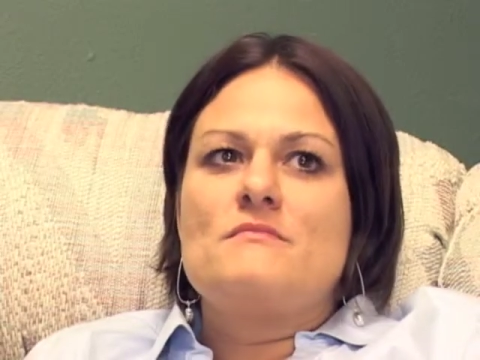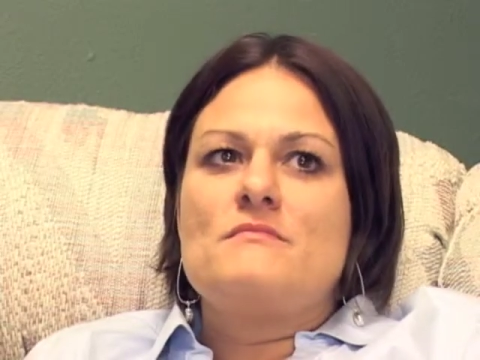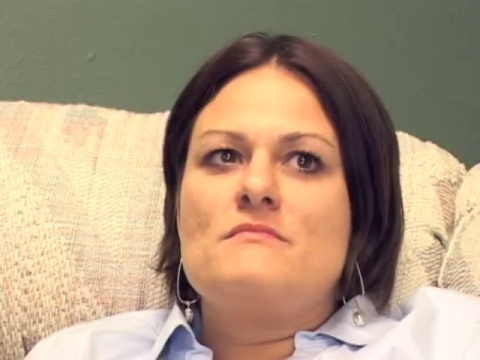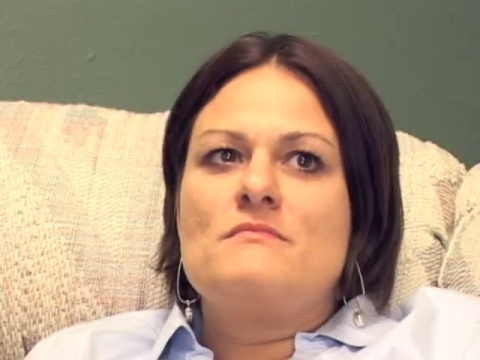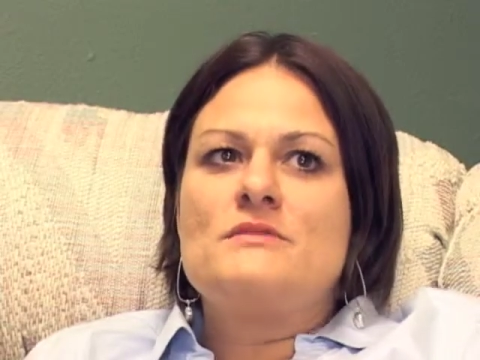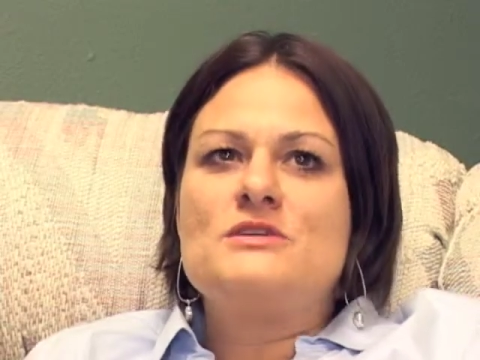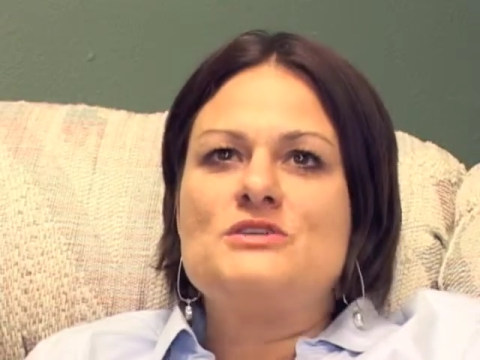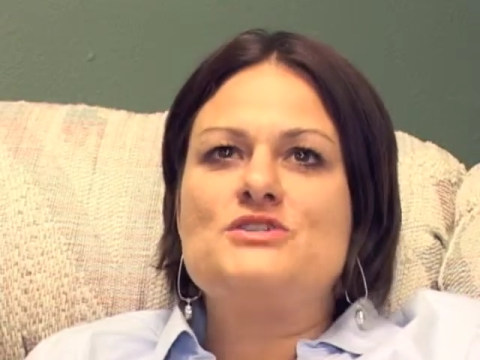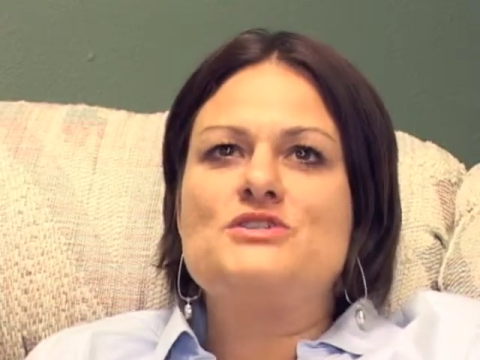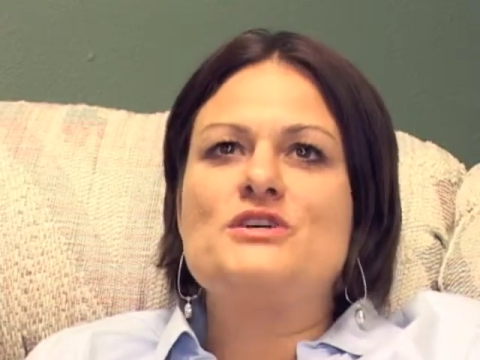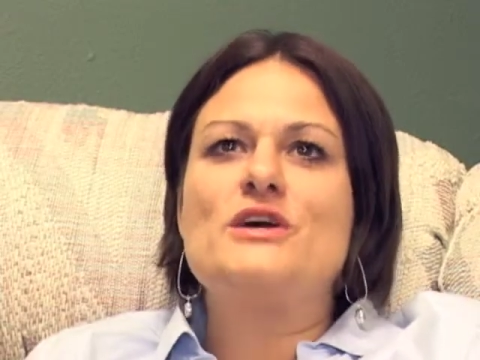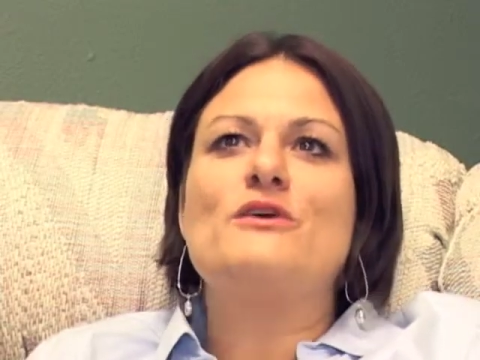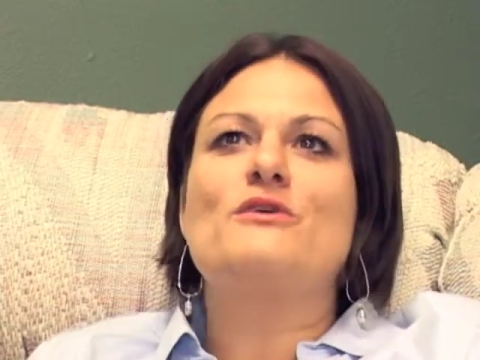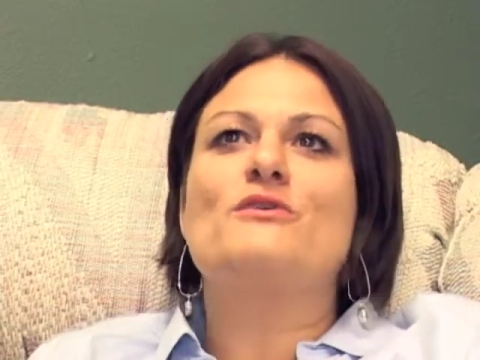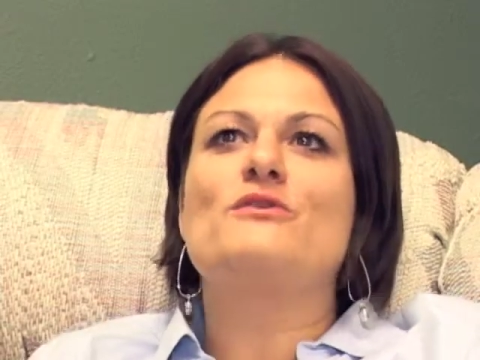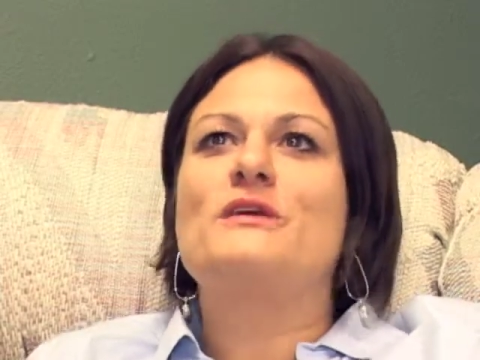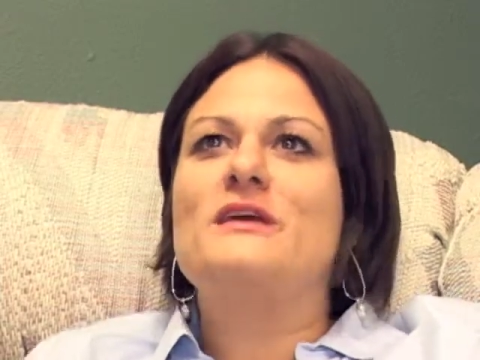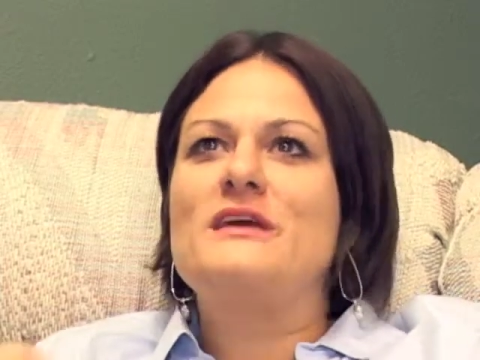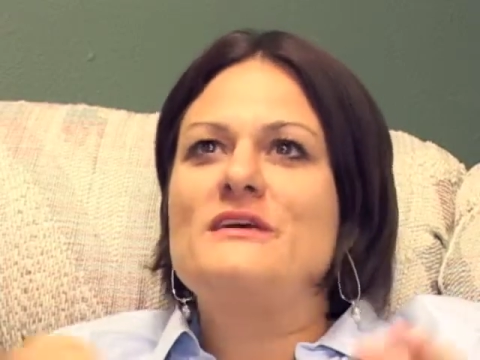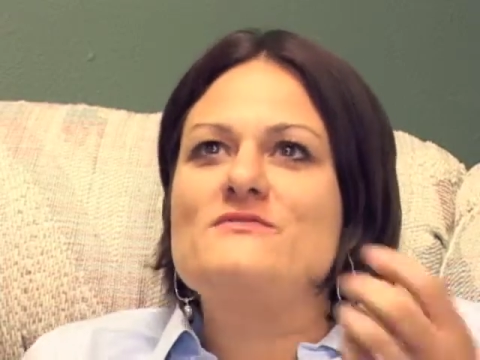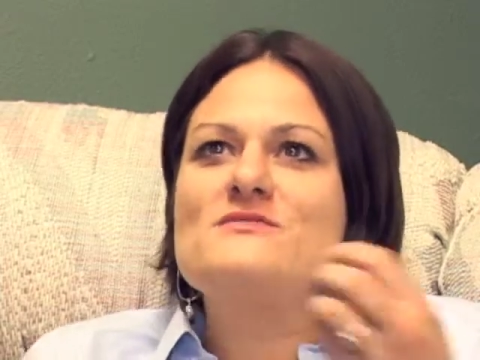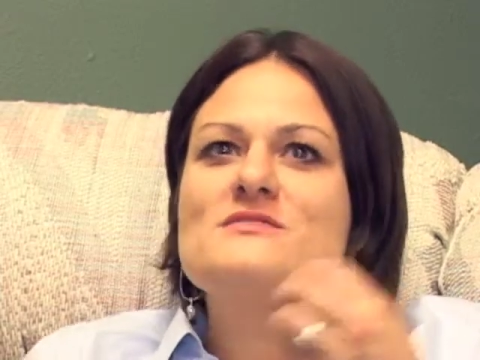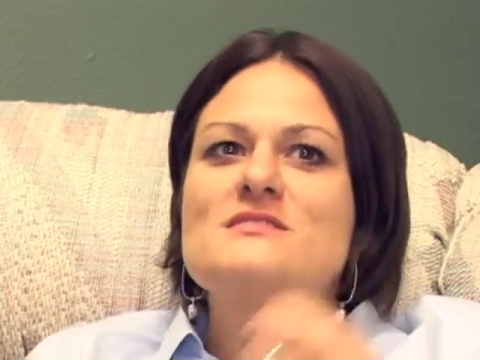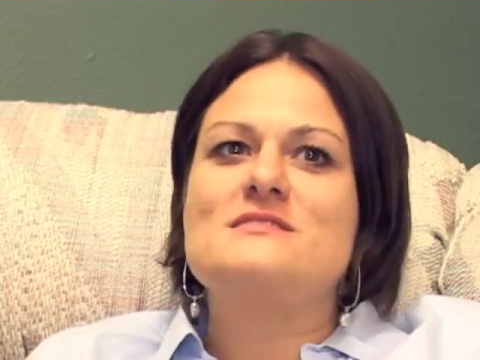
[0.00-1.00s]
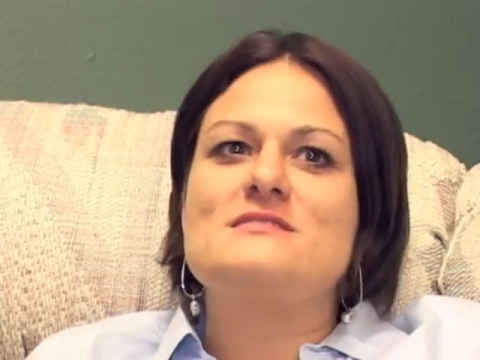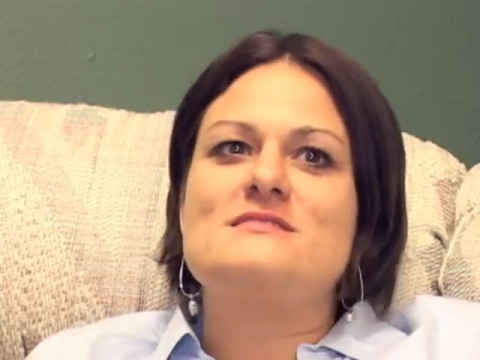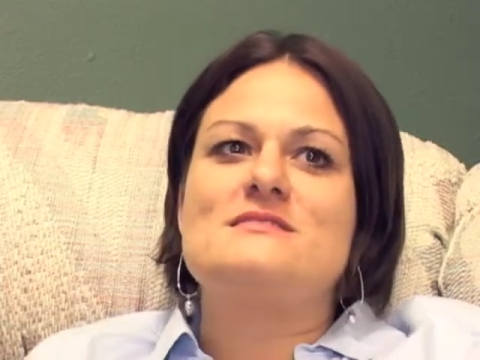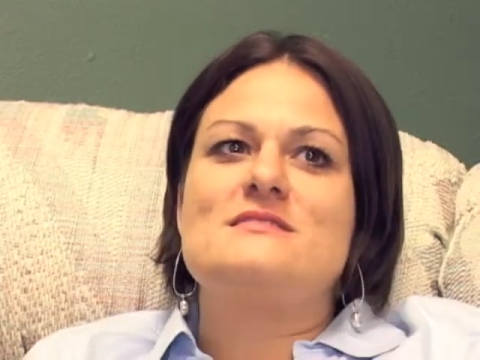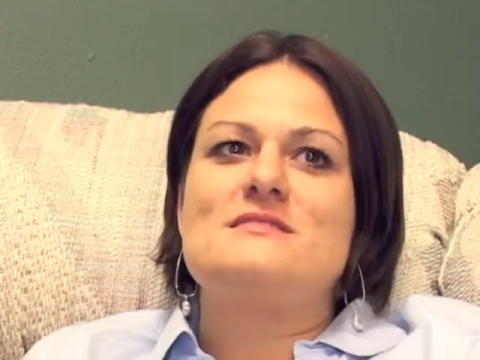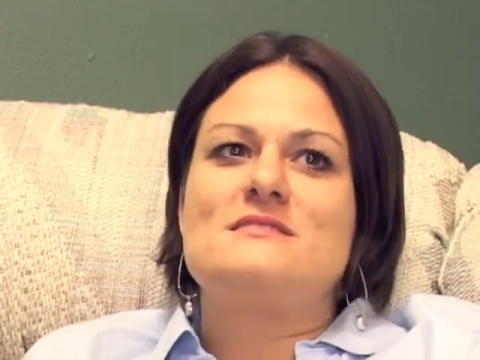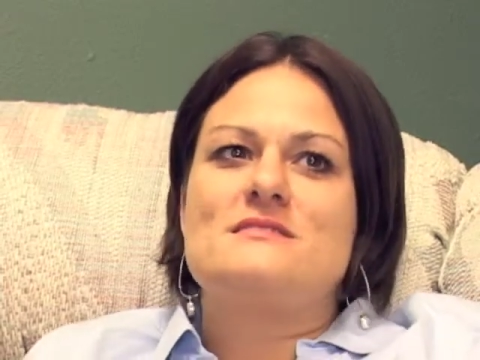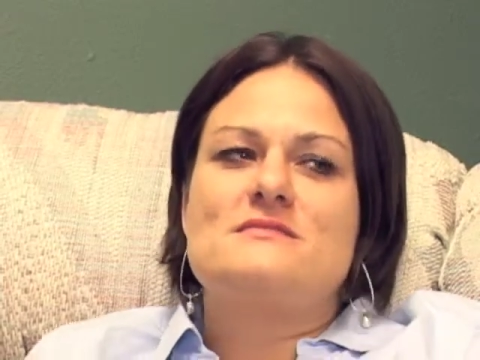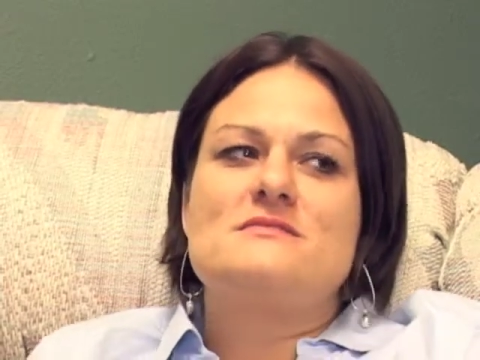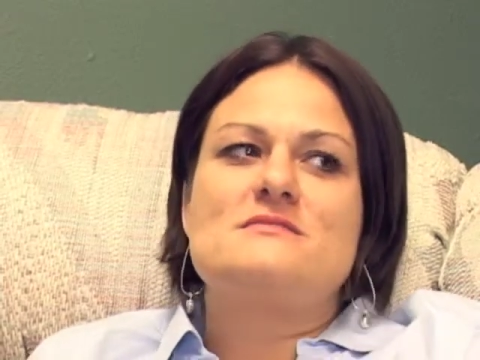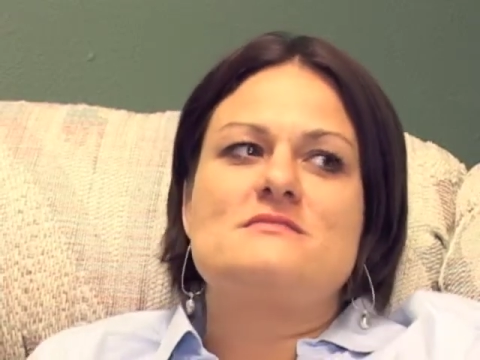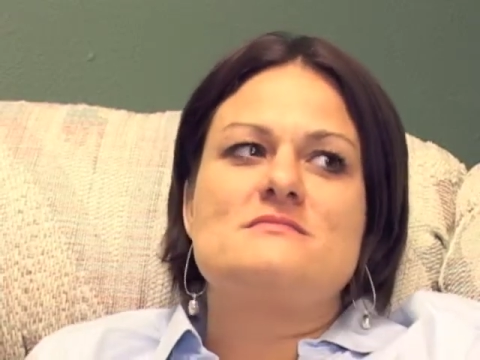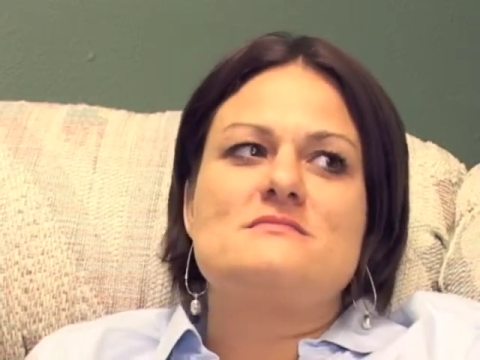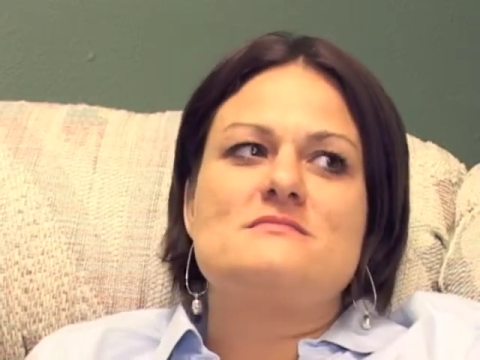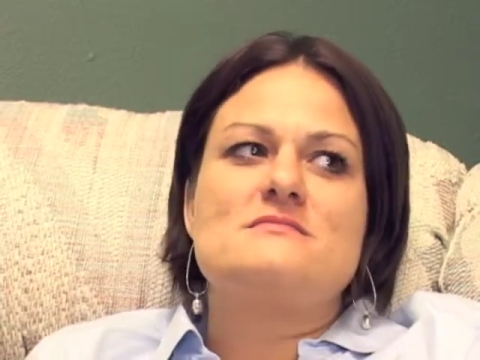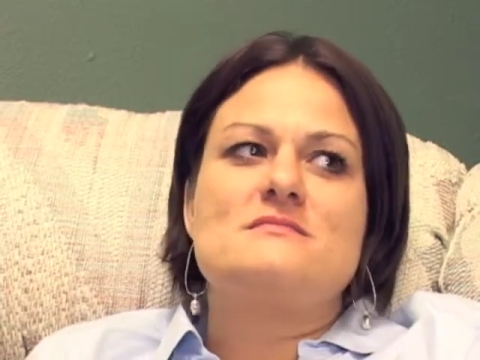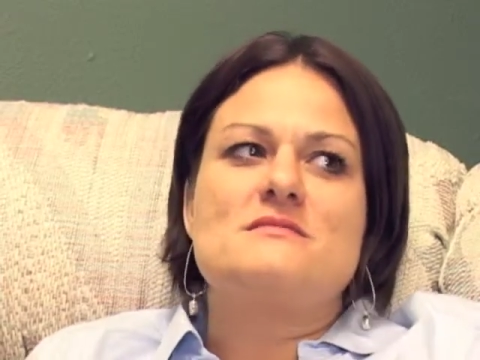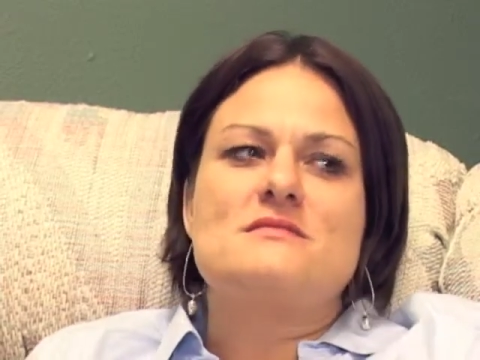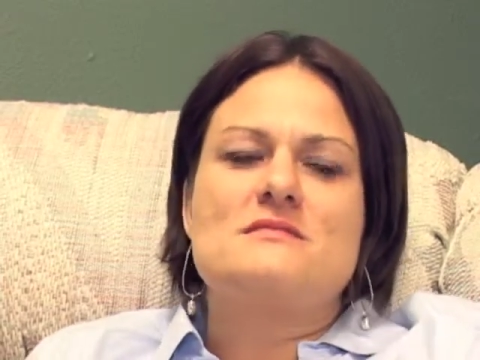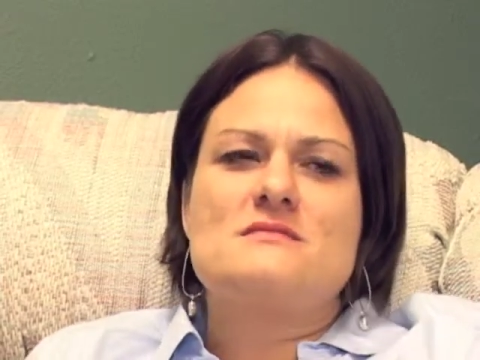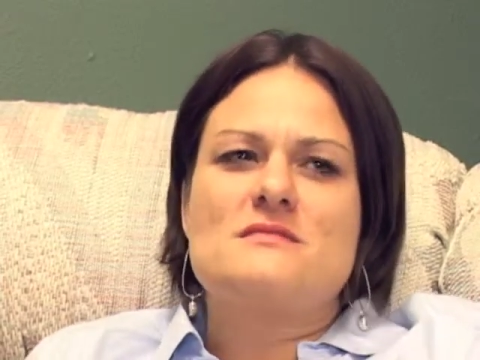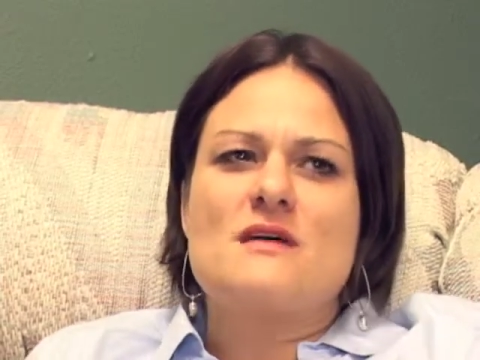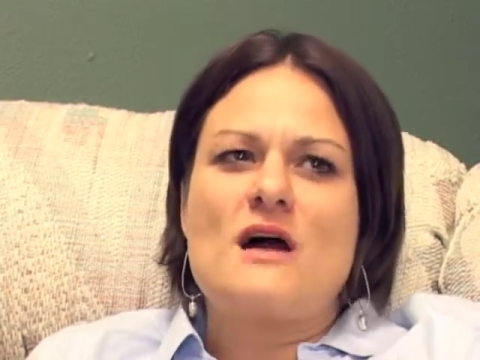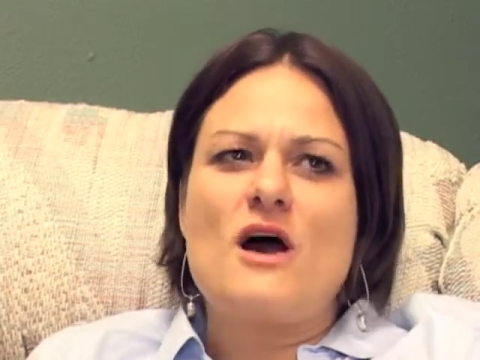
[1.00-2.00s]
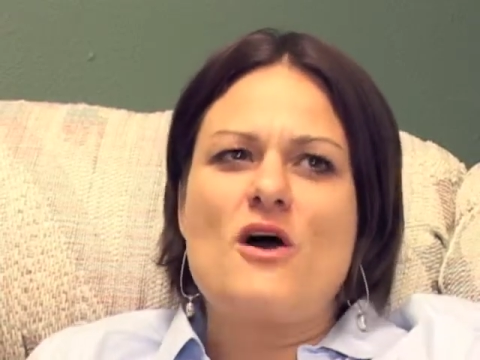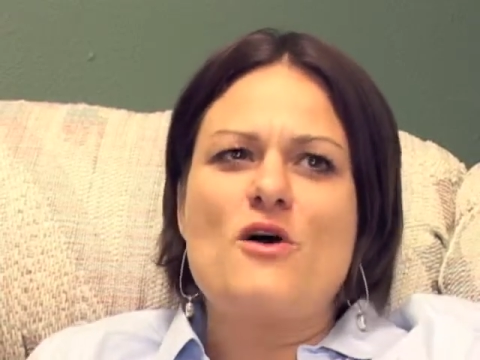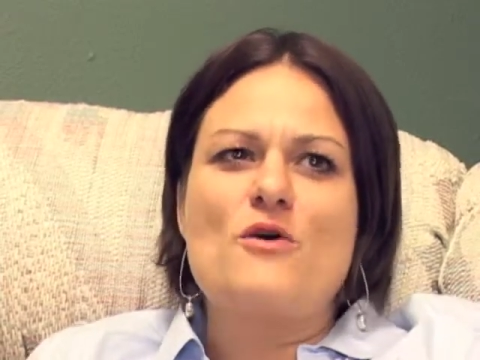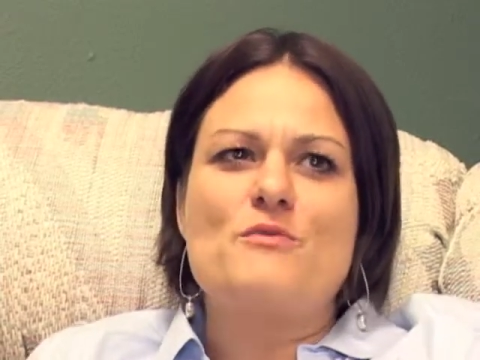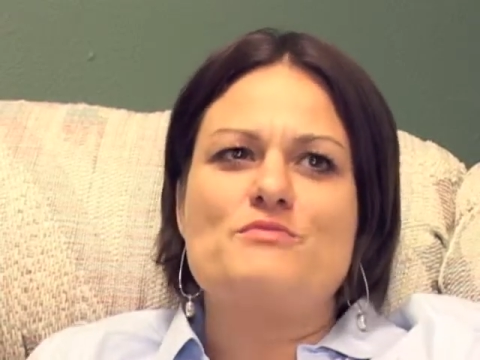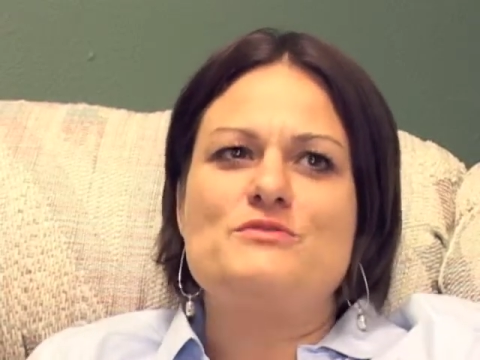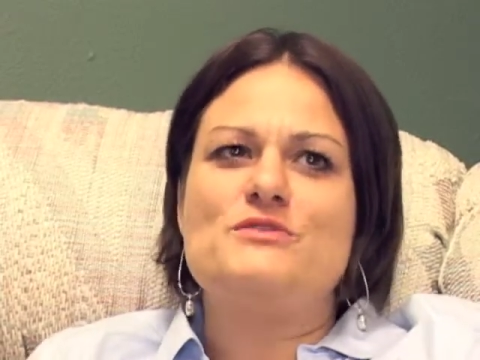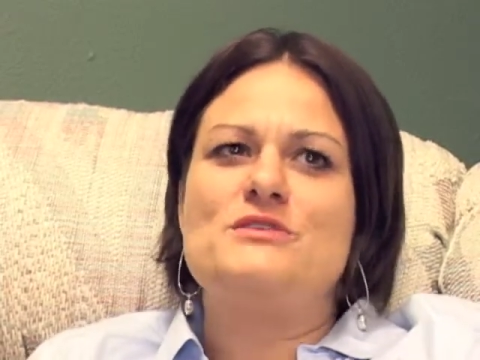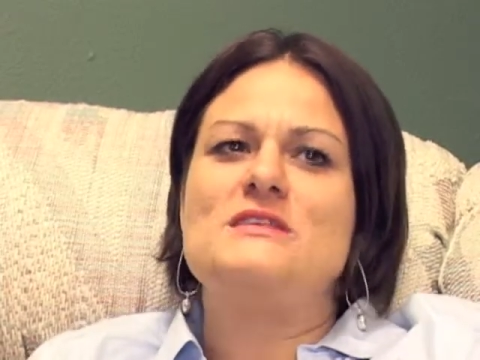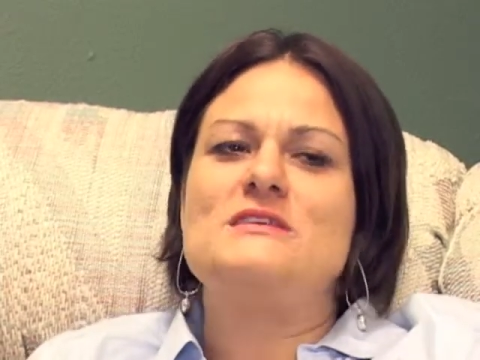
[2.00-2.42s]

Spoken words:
Miss Cheryl gives us this hope,